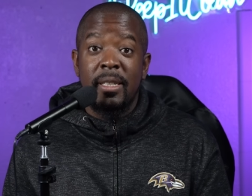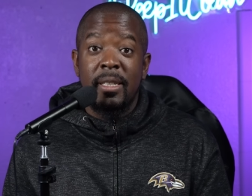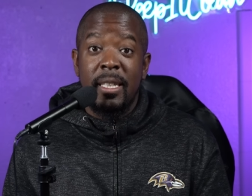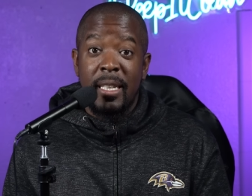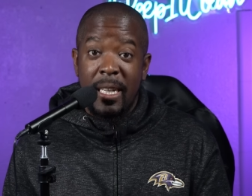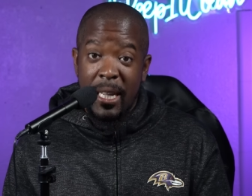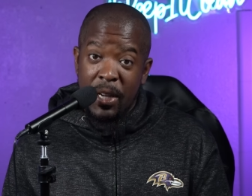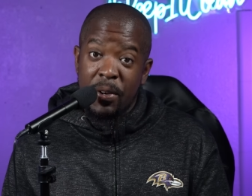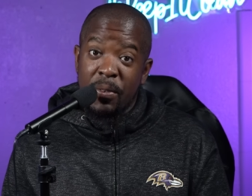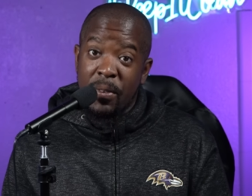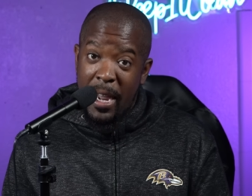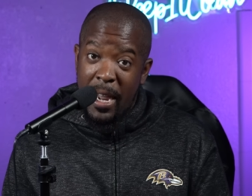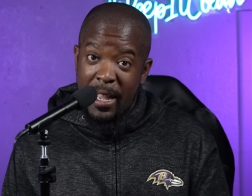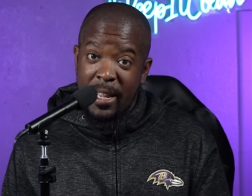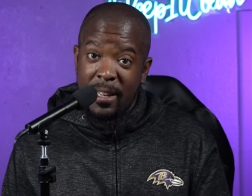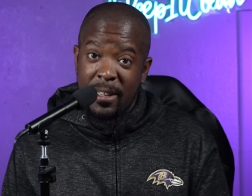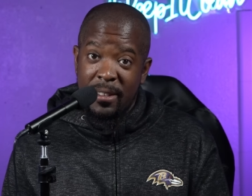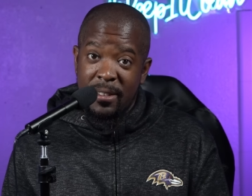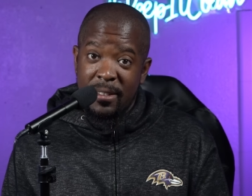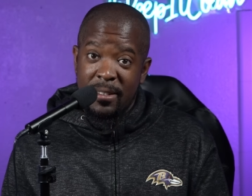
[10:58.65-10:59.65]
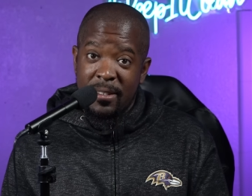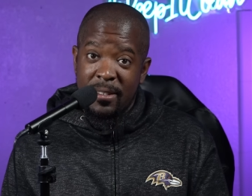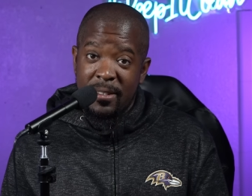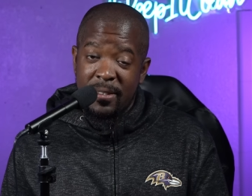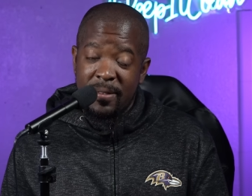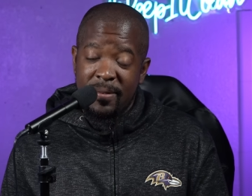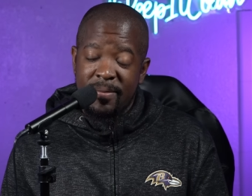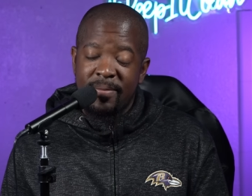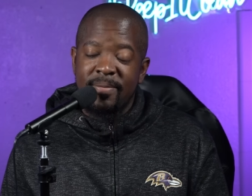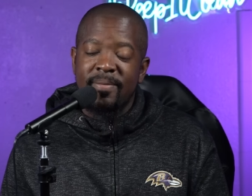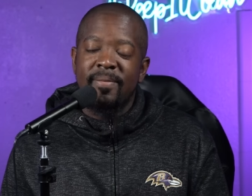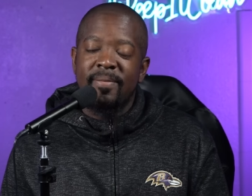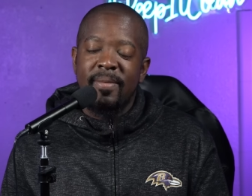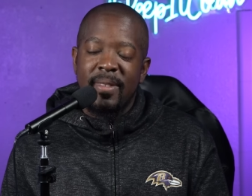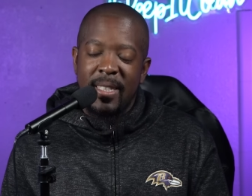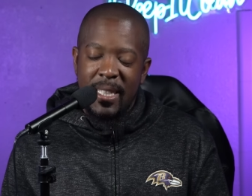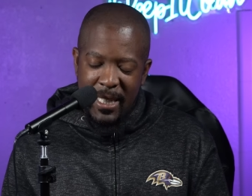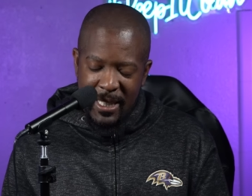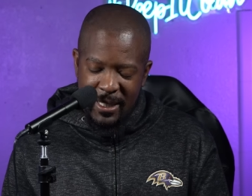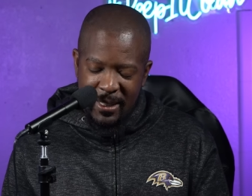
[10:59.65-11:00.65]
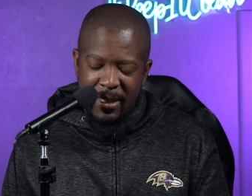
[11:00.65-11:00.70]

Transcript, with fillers: Nick Wright is